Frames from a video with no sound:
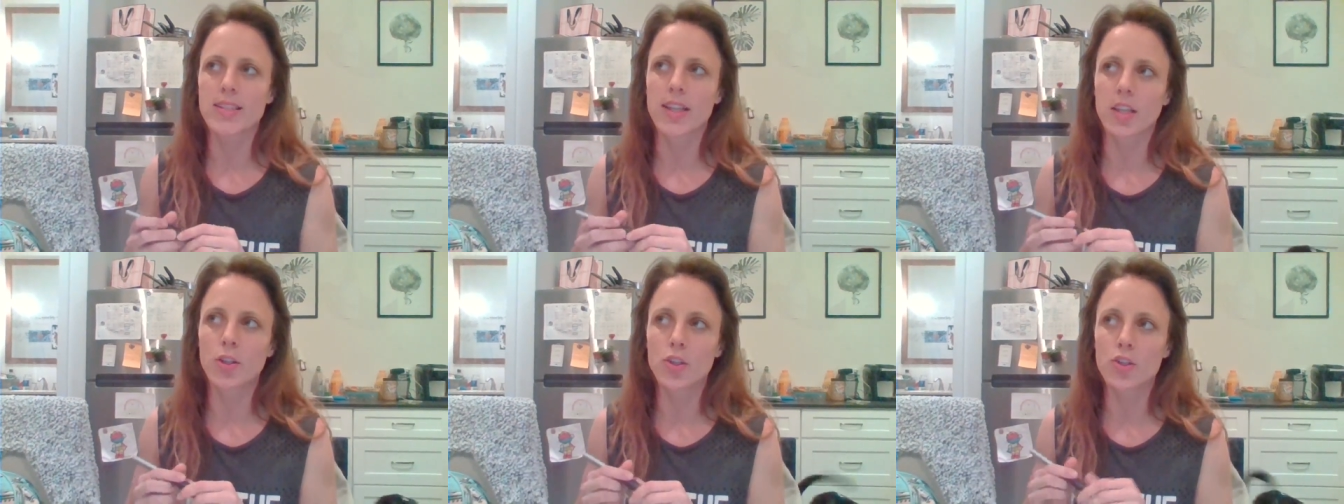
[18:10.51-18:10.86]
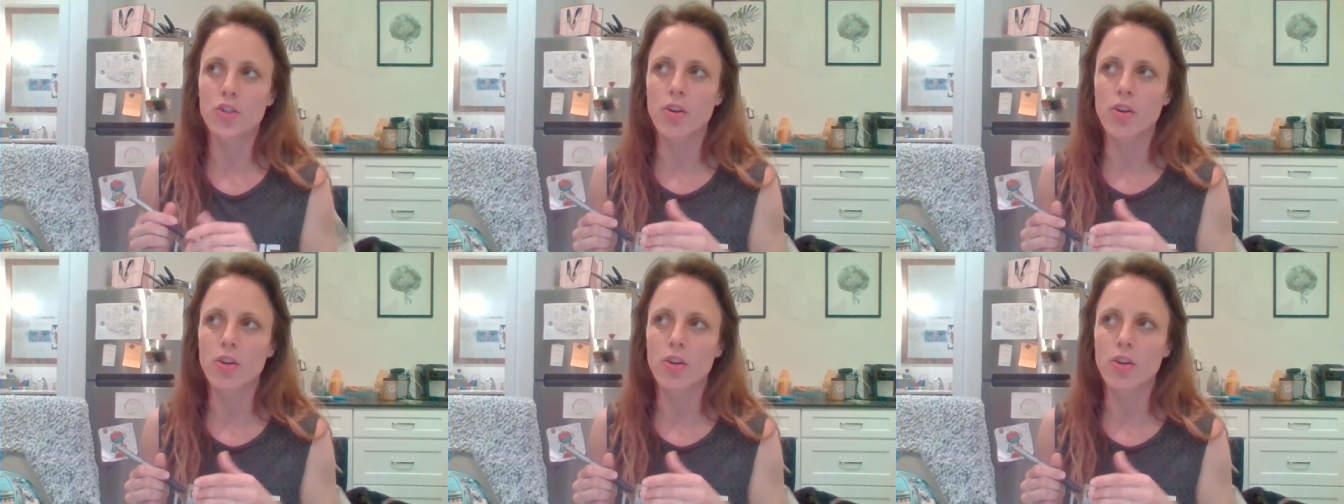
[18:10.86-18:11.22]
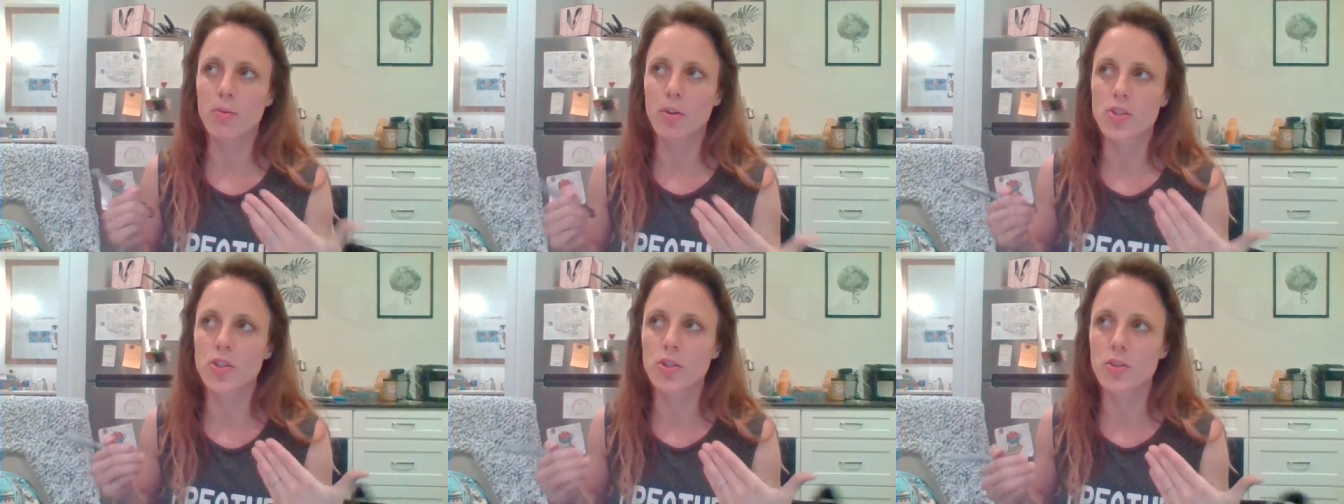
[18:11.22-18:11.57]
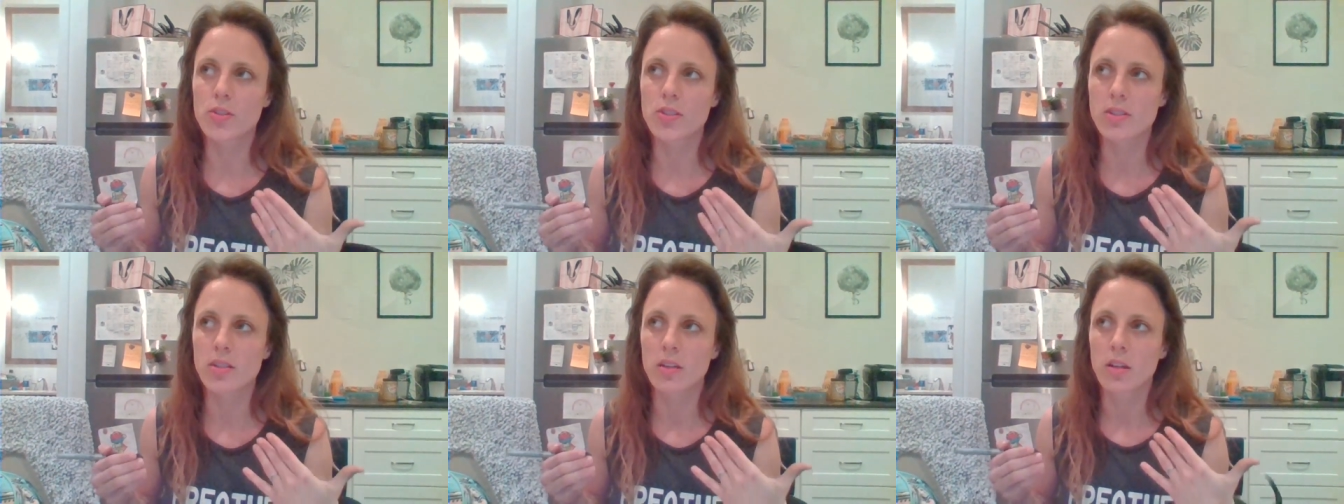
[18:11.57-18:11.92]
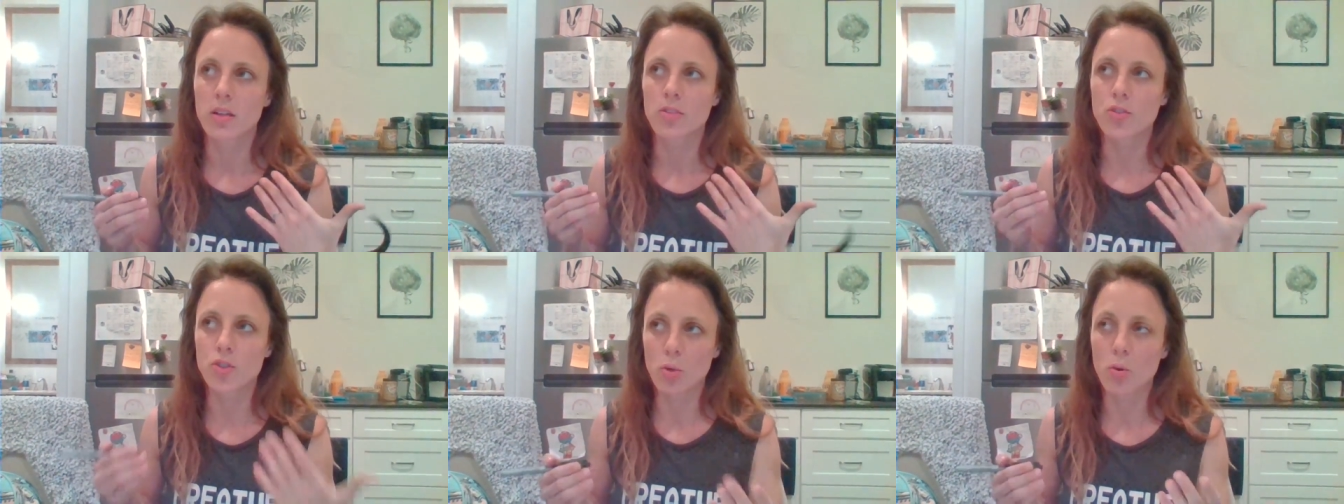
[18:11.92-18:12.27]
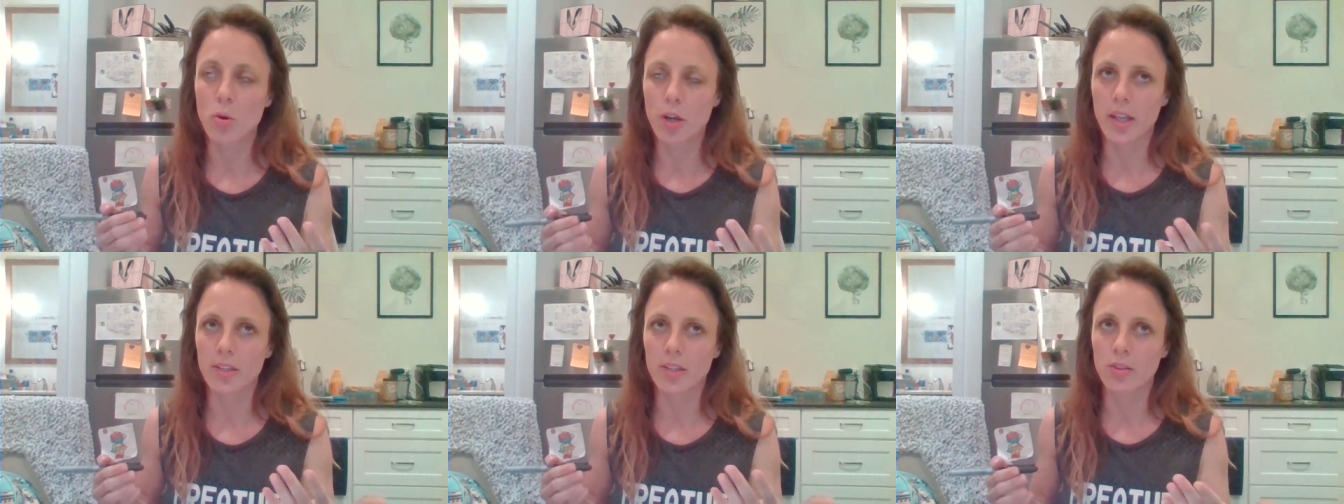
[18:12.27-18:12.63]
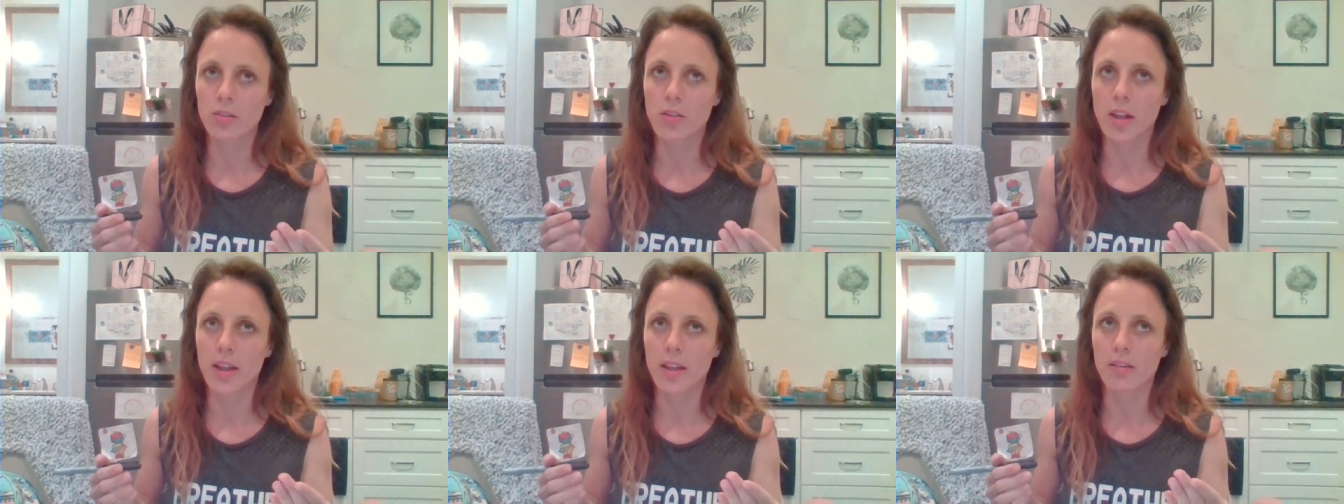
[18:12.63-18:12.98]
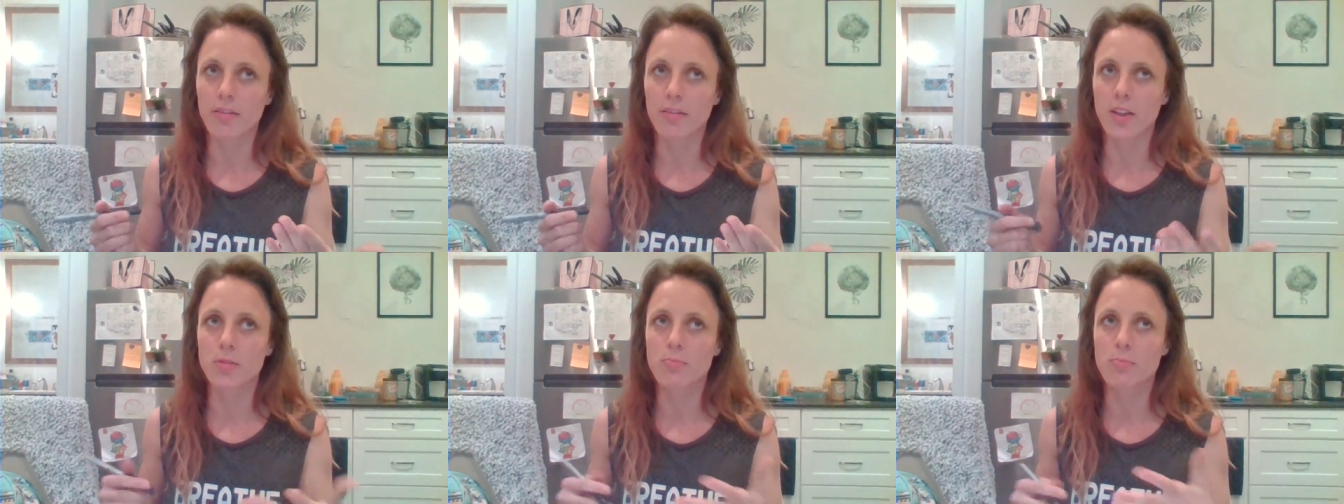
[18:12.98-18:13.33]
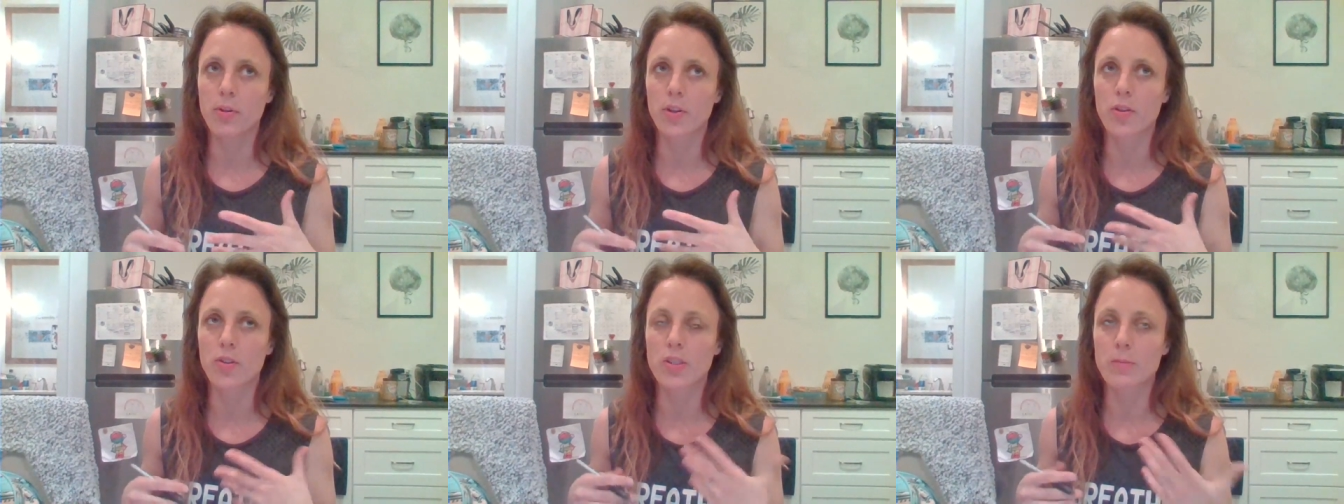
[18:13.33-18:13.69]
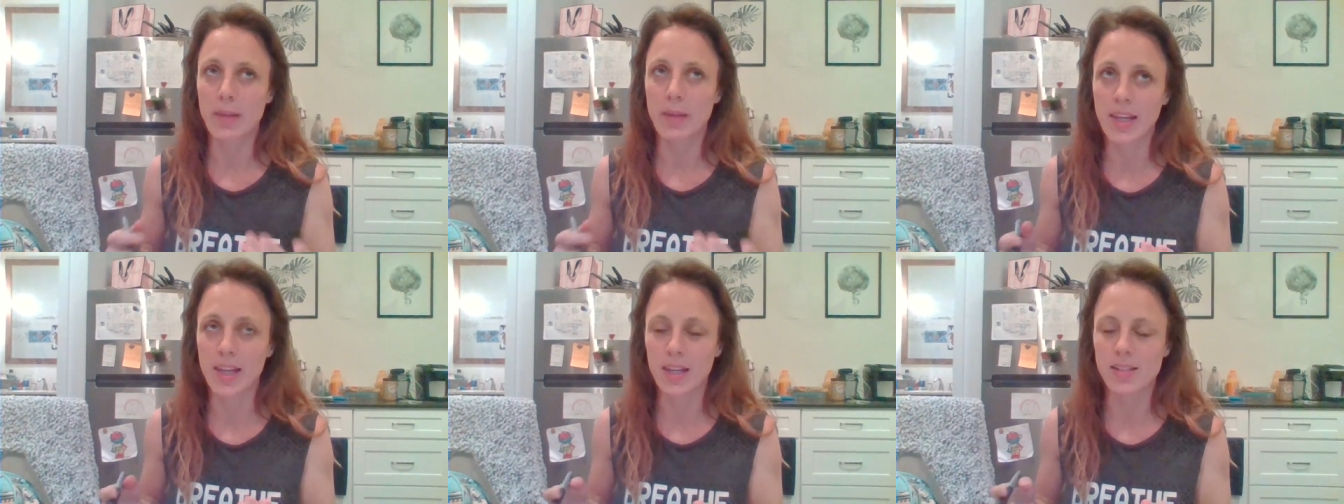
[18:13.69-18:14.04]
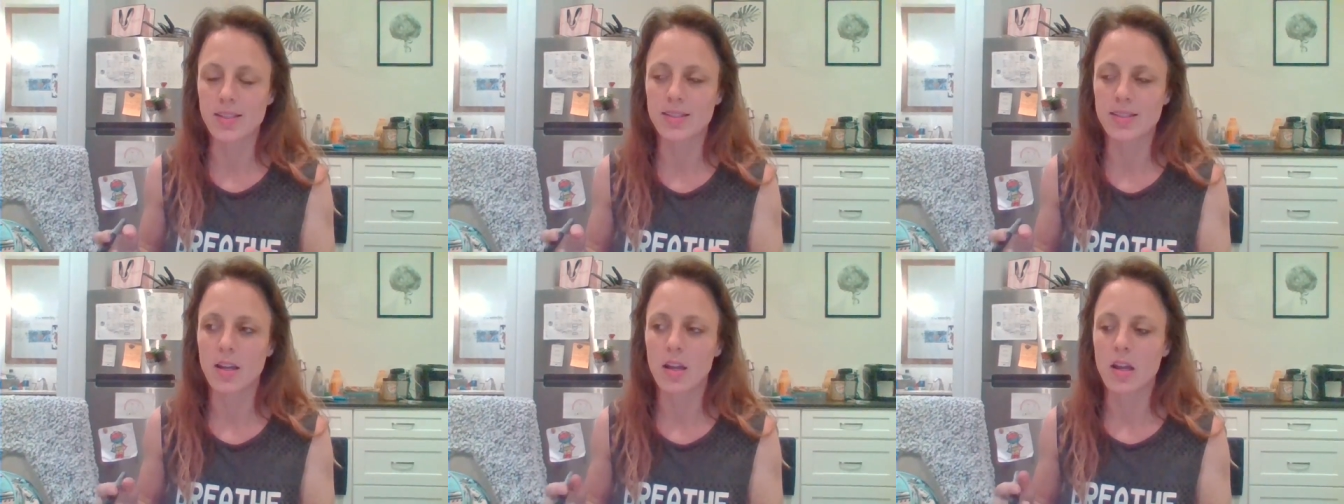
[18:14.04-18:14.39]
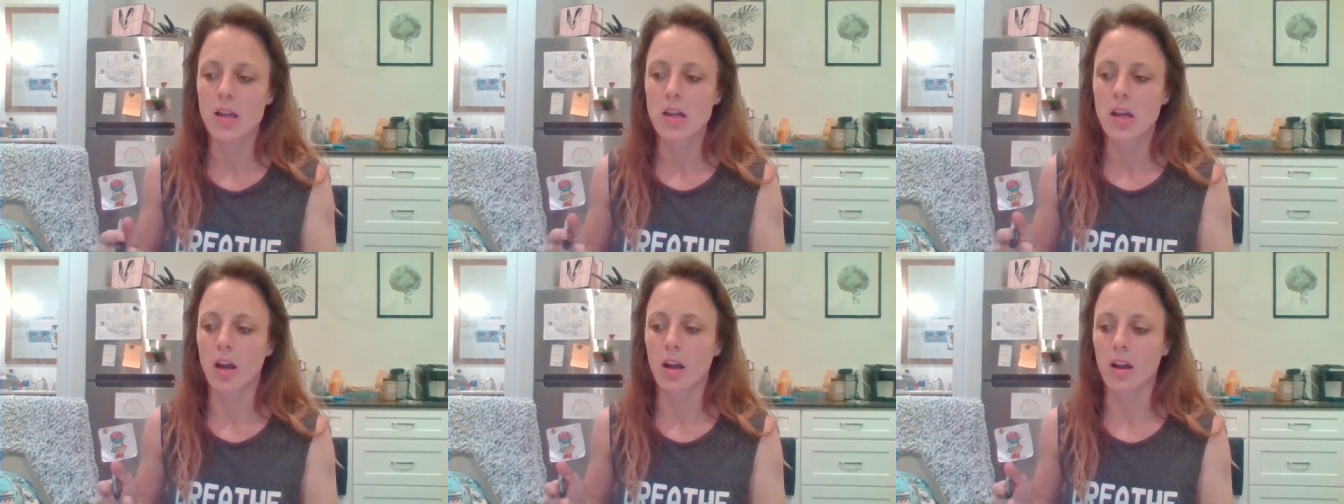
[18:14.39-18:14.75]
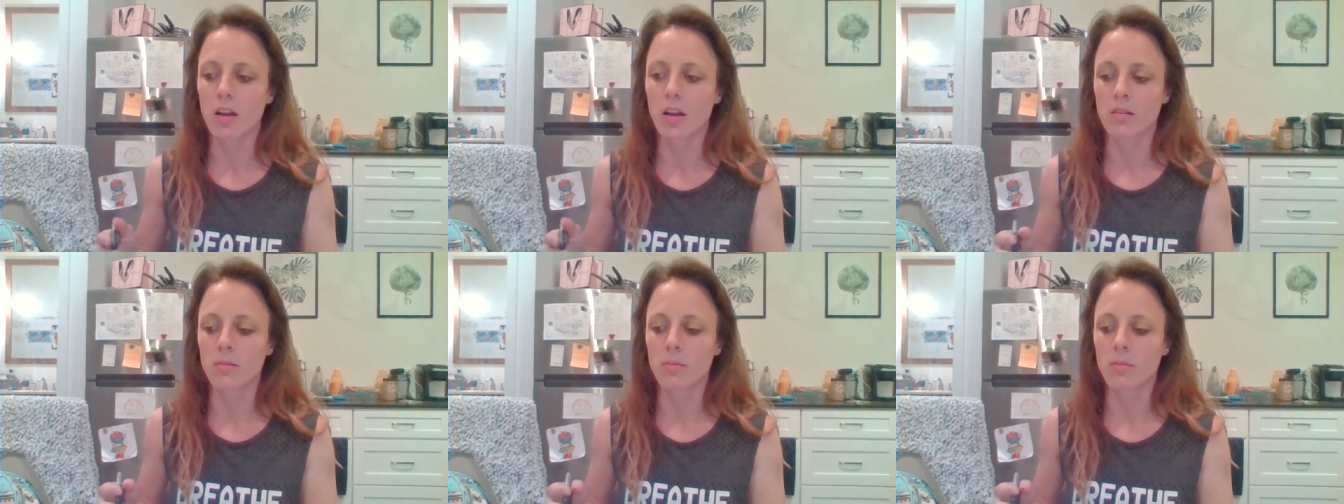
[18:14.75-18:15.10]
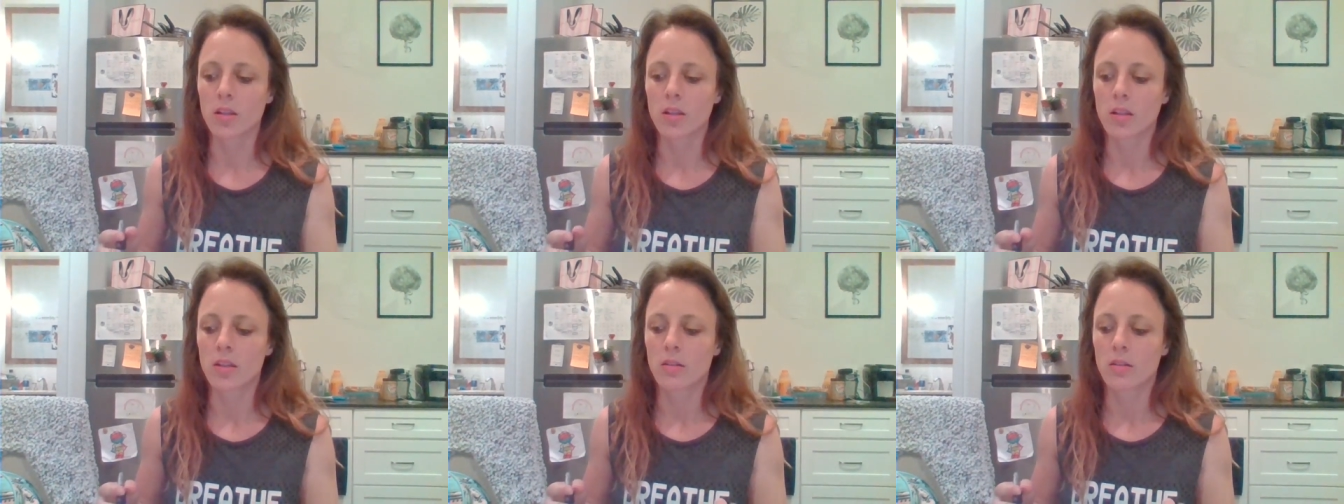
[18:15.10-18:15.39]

like you're trying to produce joy in your life and produce peace. Um,